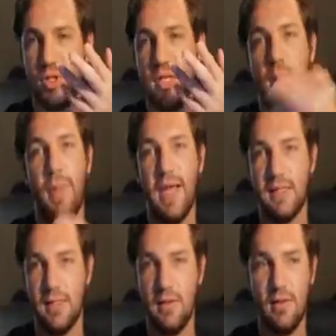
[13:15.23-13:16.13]
is not
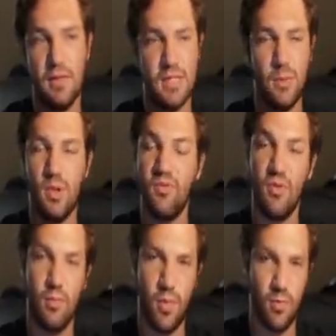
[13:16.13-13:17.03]
painted. Same with the
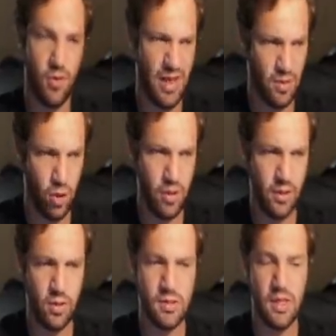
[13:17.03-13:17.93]
front bumper and the hood,
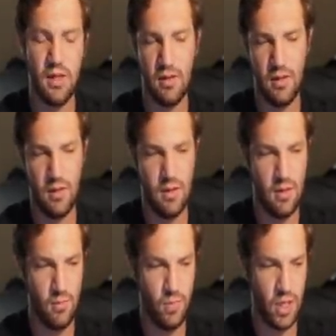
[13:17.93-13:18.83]
it looks like.
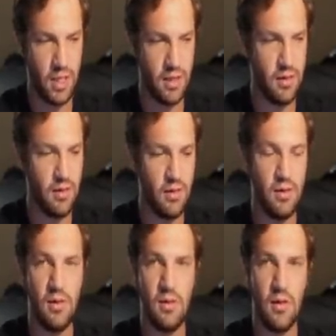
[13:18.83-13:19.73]
But
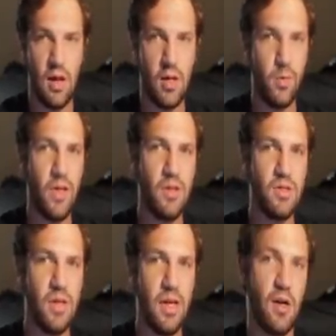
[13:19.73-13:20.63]
Honda Preludes
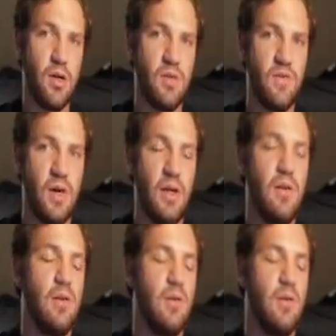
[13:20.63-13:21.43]
are getting hard to find.